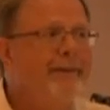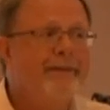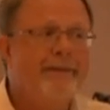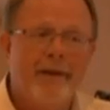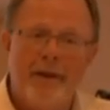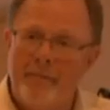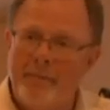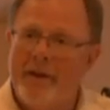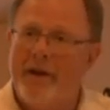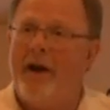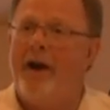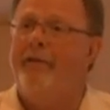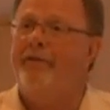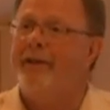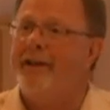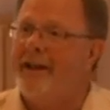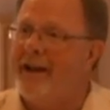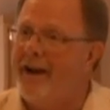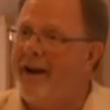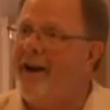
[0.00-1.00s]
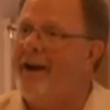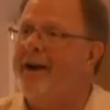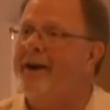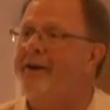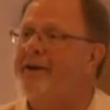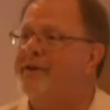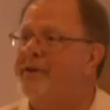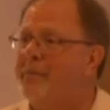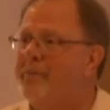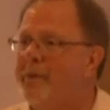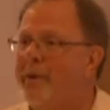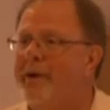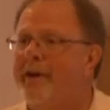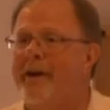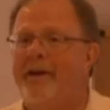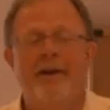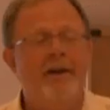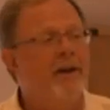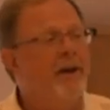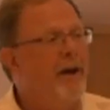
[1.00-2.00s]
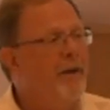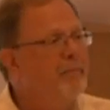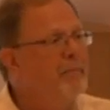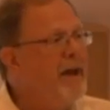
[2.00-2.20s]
it's going to be awfully hard to put a, a